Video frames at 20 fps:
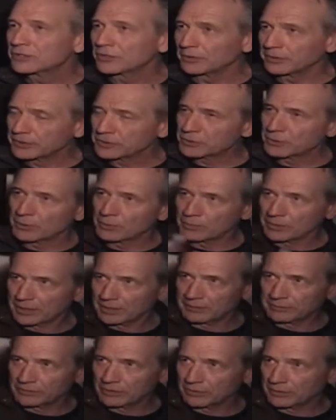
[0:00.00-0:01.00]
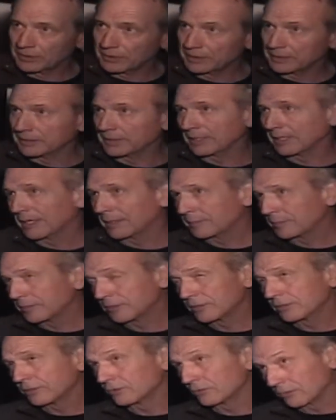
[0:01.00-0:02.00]
So this way we're kind of going in the
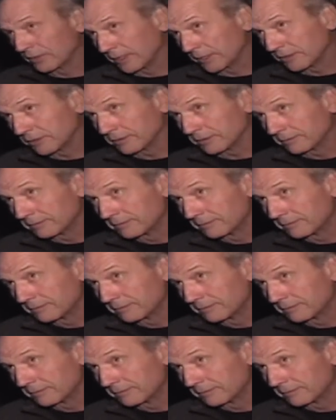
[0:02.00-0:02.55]
opposite direction.